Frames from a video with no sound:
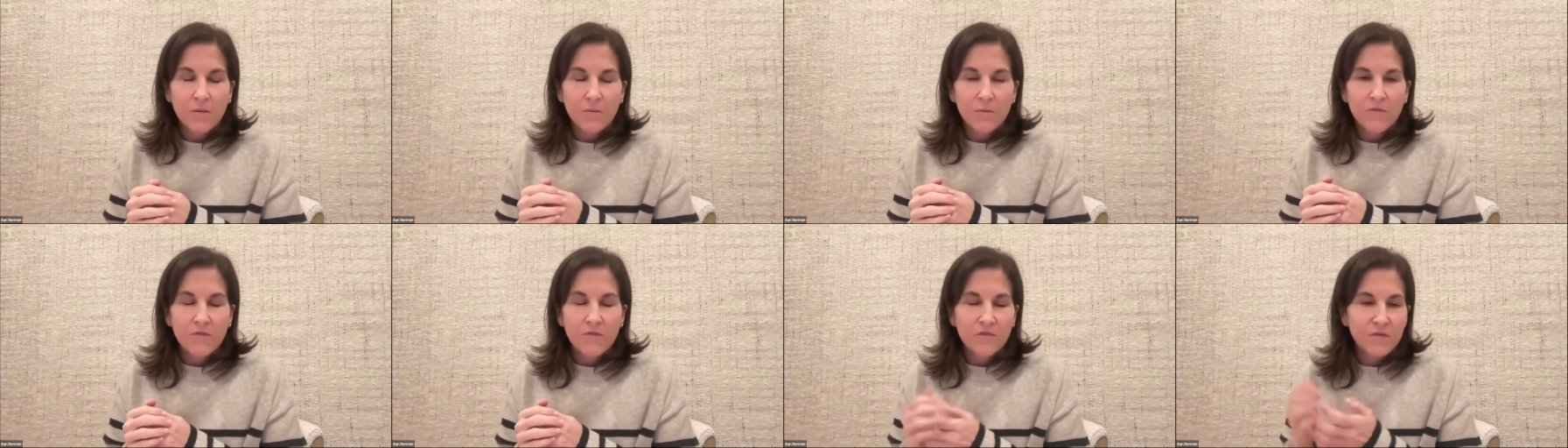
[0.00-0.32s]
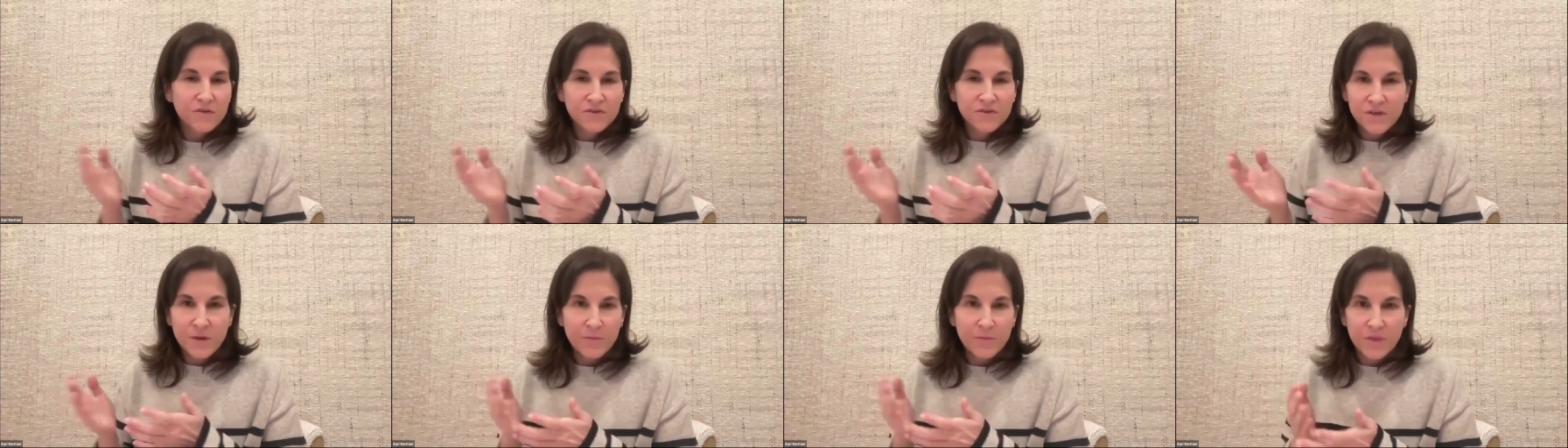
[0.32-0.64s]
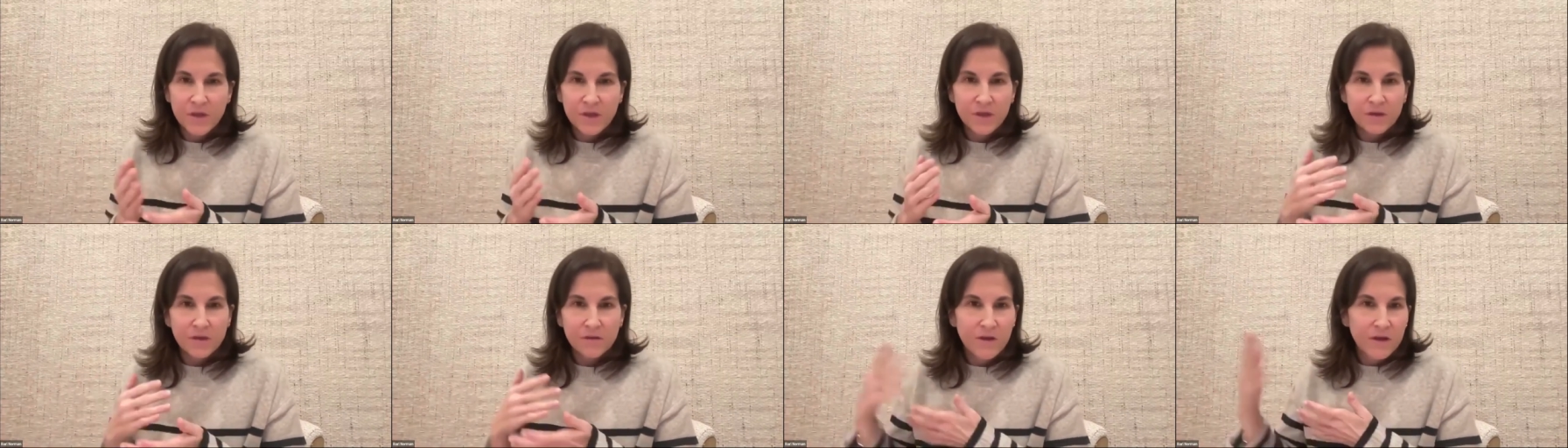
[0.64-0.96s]
for
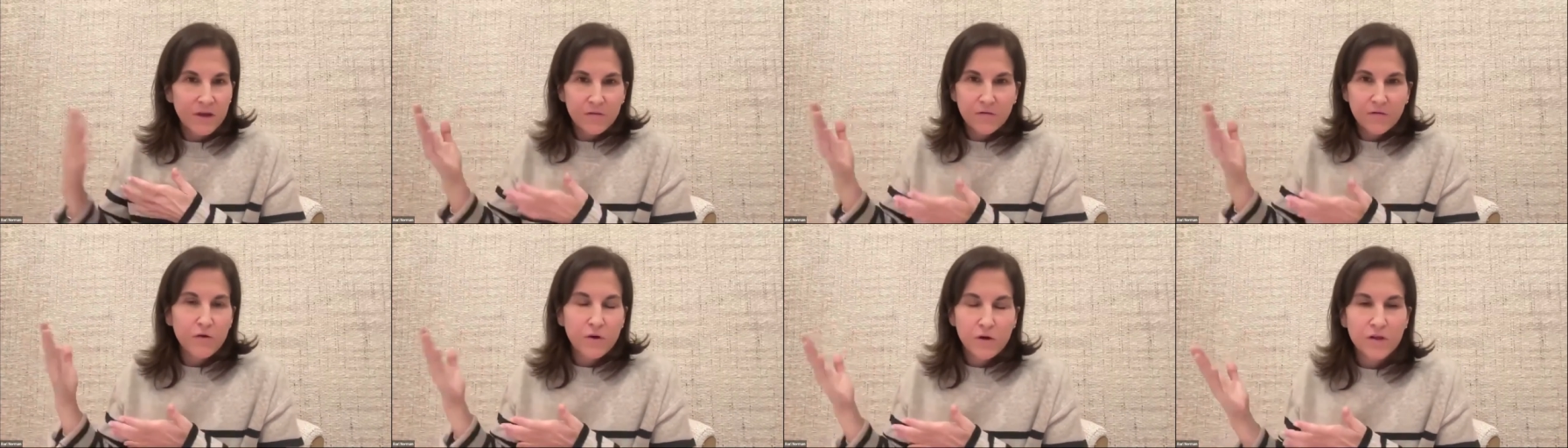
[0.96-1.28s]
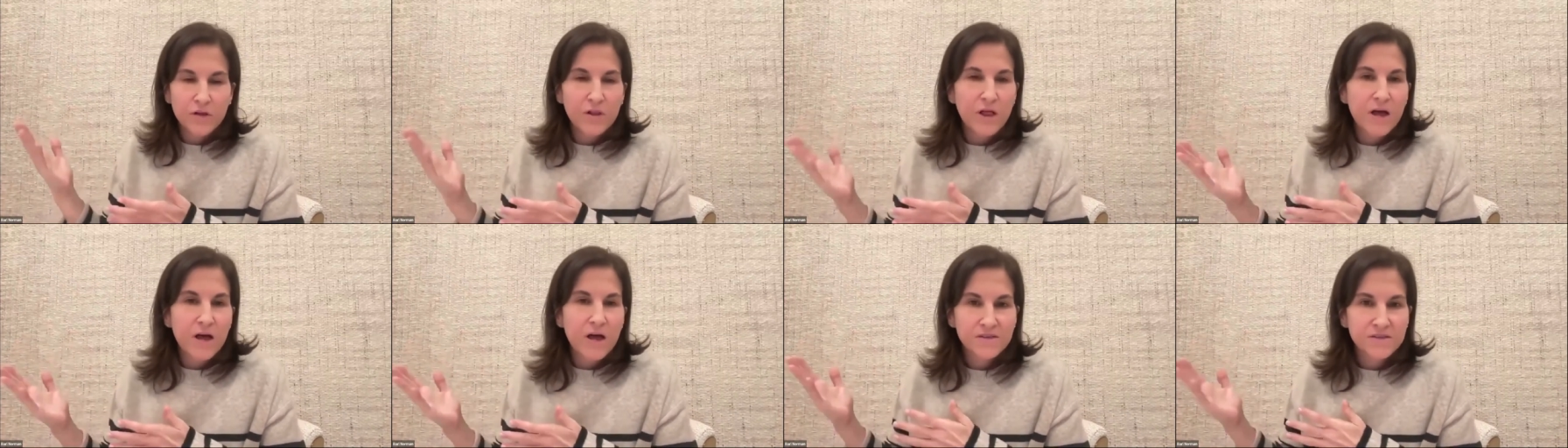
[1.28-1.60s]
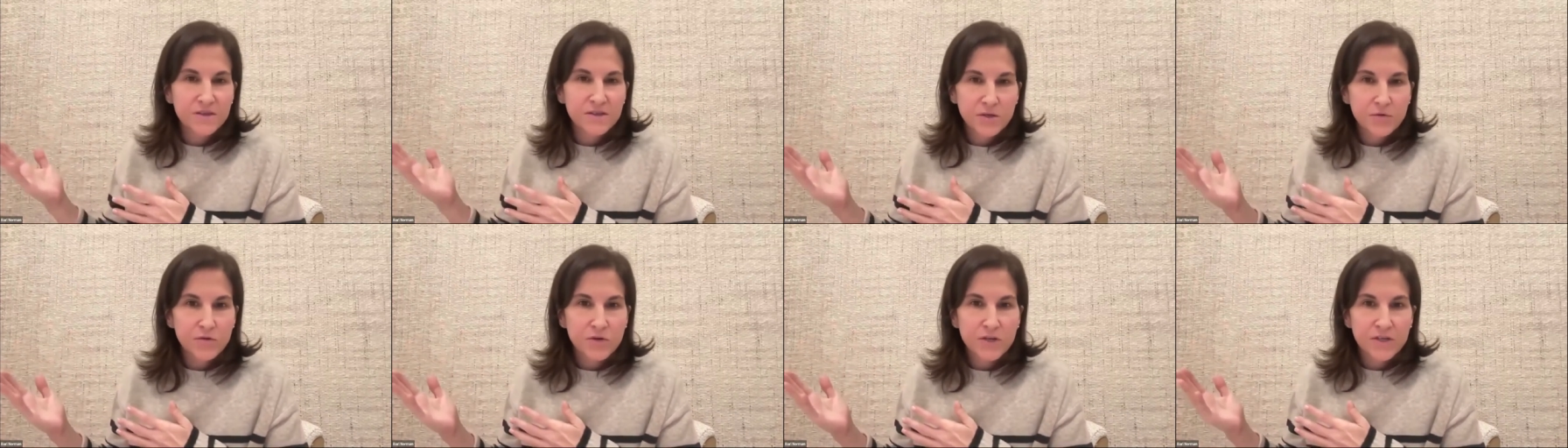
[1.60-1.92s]
something like for a class
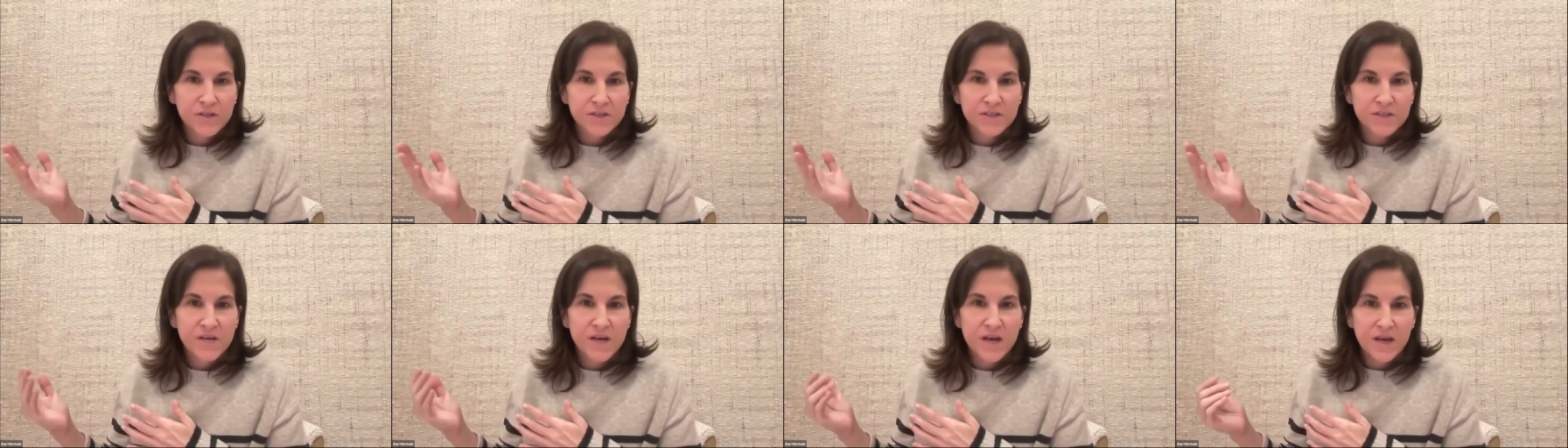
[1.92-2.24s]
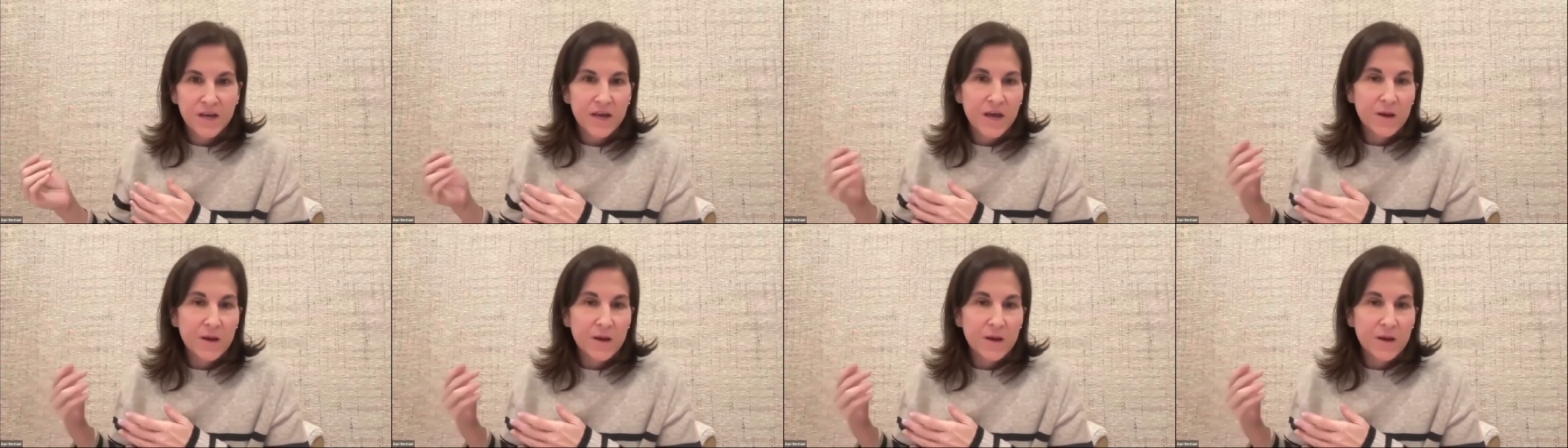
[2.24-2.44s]
that you didn't take.